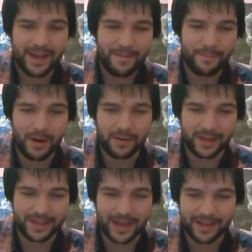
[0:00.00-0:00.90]
milk
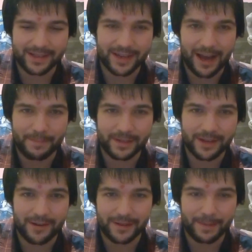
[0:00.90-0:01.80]
inside this cup. So,
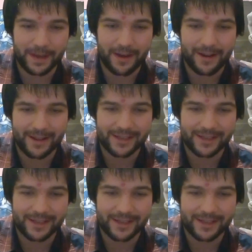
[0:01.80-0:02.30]
to be honest,